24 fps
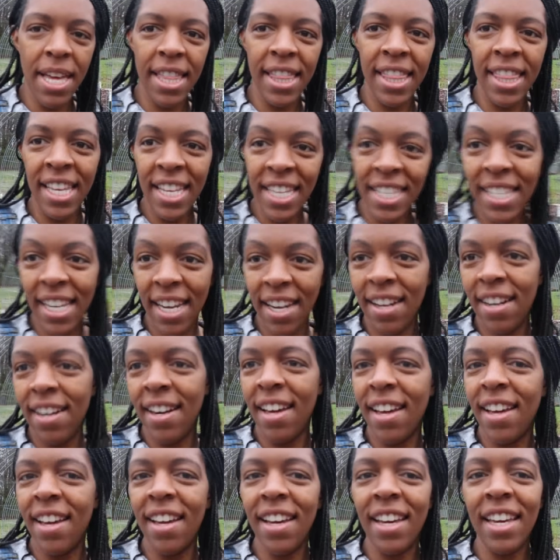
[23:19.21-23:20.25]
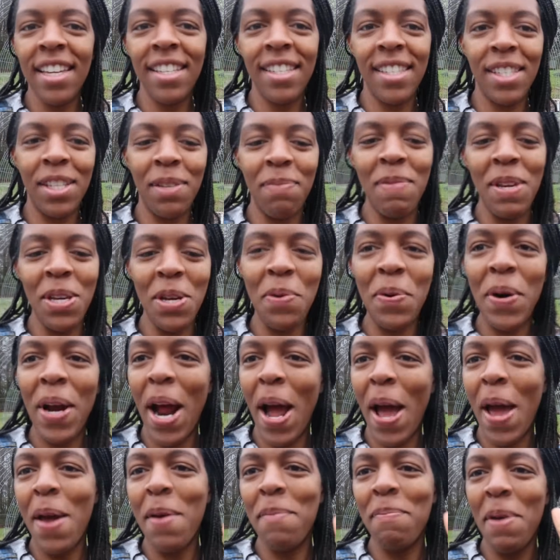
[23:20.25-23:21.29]
This area is to me what
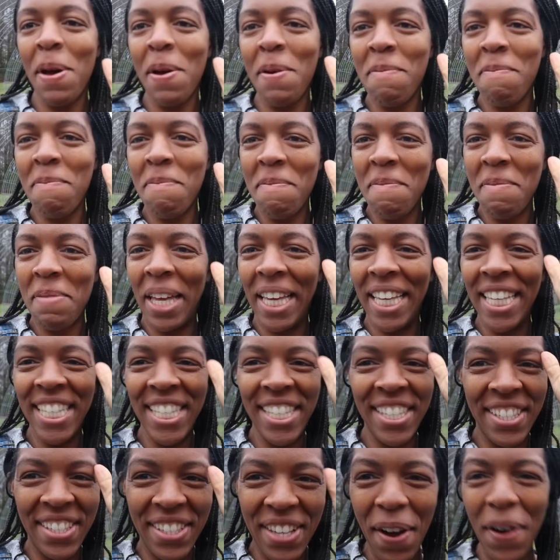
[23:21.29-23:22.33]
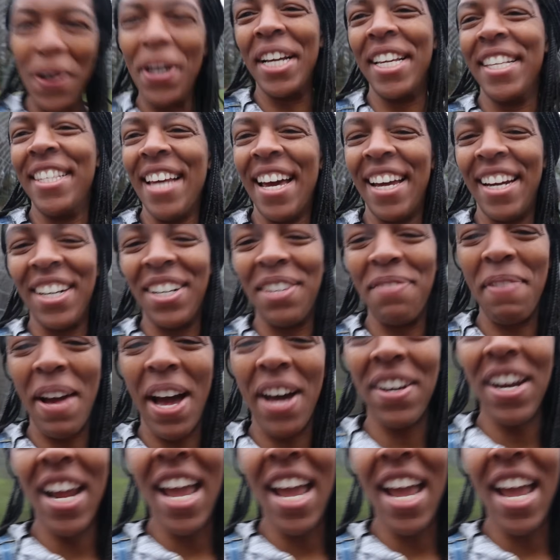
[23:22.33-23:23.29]
I am so excited about.